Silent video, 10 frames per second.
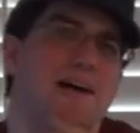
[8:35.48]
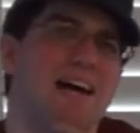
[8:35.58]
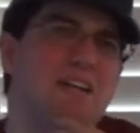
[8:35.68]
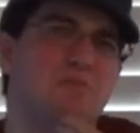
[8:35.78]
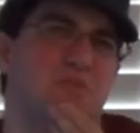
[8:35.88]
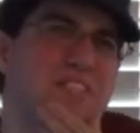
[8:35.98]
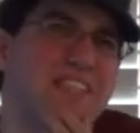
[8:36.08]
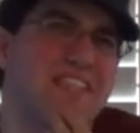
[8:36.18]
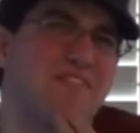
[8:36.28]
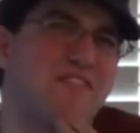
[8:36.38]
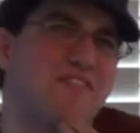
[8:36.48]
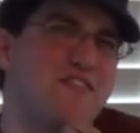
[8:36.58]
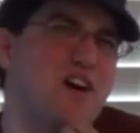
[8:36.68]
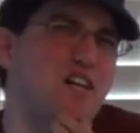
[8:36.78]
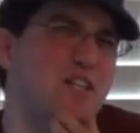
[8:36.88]
don't really
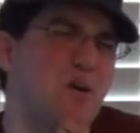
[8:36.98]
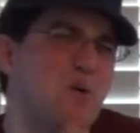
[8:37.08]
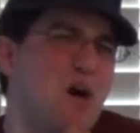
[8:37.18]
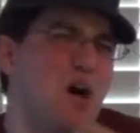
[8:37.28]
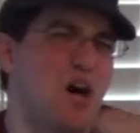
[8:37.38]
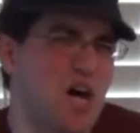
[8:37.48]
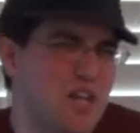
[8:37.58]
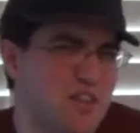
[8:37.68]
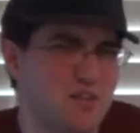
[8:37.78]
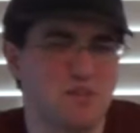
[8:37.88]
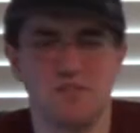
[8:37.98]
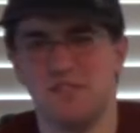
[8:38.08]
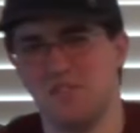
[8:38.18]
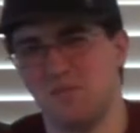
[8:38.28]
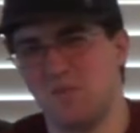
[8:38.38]
follow authors,
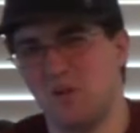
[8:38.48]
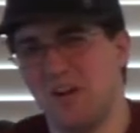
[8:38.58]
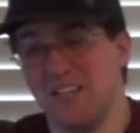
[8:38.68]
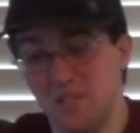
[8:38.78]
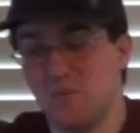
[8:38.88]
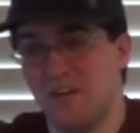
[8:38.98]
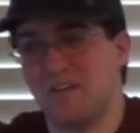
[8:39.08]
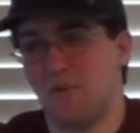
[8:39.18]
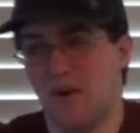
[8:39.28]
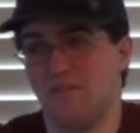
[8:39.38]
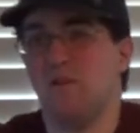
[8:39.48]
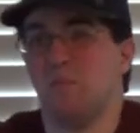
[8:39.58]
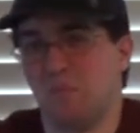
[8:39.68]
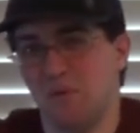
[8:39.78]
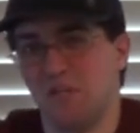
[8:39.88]
as it were. I do read quite a few
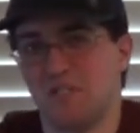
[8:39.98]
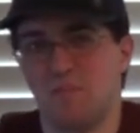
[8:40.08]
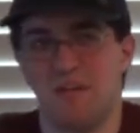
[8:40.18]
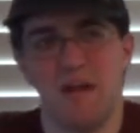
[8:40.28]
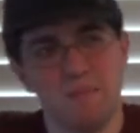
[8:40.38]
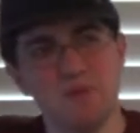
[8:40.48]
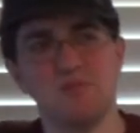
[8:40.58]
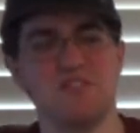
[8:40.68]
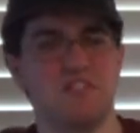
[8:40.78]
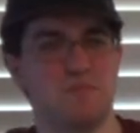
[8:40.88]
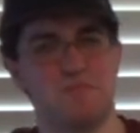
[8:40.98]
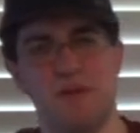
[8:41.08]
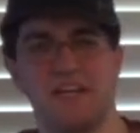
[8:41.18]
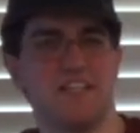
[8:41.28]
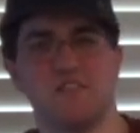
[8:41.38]
books, but I mostly just
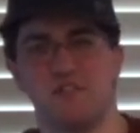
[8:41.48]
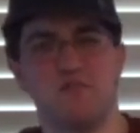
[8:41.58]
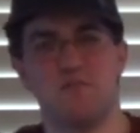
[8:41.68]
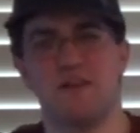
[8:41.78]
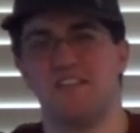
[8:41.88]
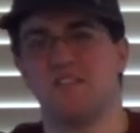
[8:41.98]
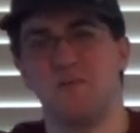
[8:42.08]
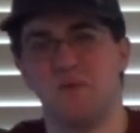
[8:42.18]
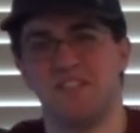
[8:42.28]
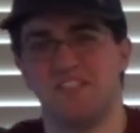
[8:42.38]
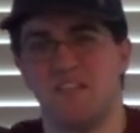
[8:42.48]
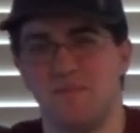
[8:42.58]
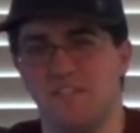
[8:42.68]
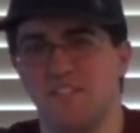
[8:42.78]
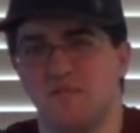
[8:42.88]
pick and choose based on what
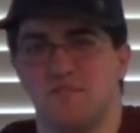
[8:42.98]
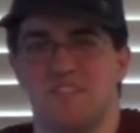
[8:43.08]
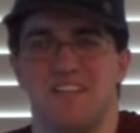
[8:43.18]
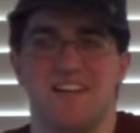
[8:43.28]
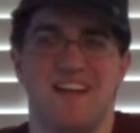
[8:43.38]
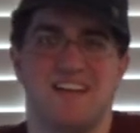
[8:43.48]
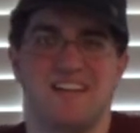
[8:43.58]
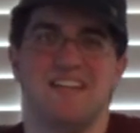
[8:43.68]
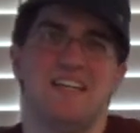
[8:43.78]
seems interesting. I